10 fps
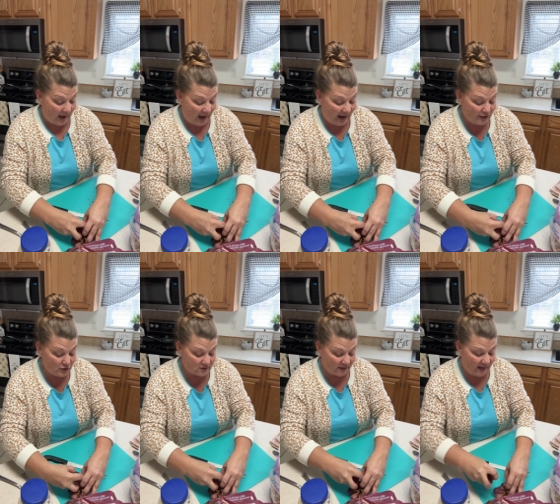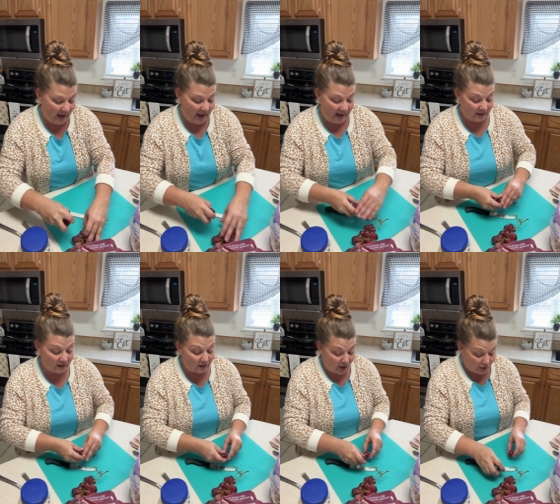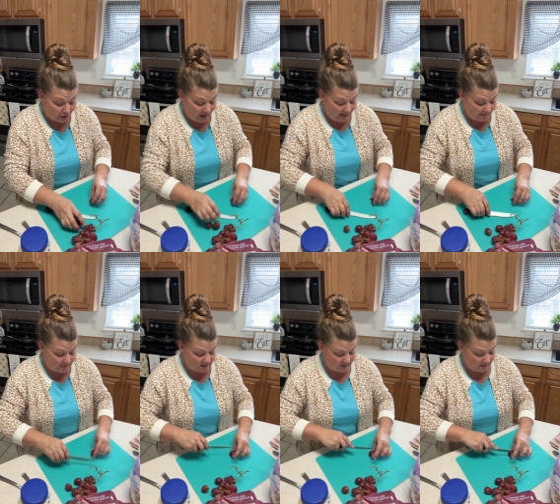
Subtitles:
I usually add a lot of grapes.